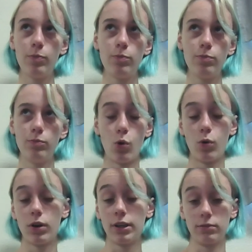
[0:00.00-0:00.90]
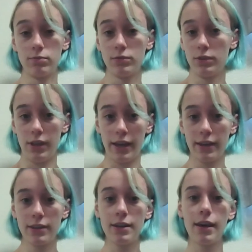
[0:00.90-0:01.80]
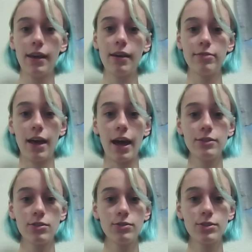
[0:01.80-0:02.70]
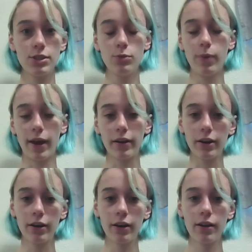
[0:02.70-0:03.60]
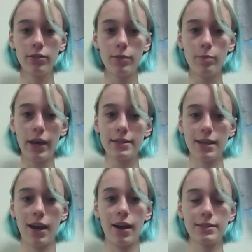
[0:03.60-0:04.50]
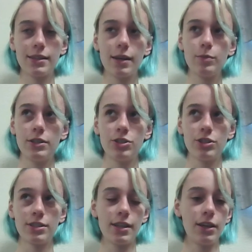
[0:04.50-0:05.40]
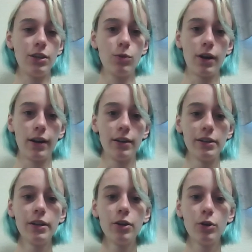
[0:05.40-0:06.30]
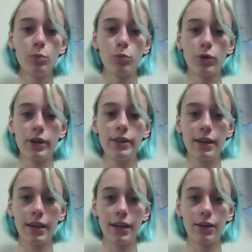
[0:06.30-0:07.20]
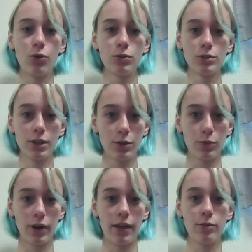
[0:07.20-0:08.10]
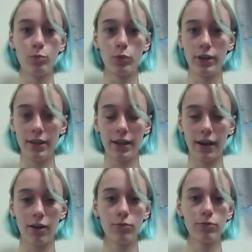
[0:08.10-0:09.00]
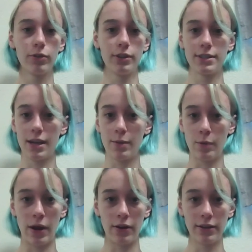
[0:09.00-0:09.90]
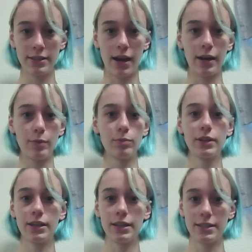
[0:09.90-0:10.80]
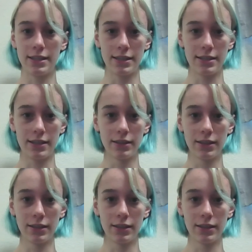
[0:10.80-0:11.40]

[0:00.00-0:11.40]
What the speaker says: or lengthen it if that suits you better. The base concept is just that you are breathing in, holding your breath, and breathing out for the same amount of time consistently.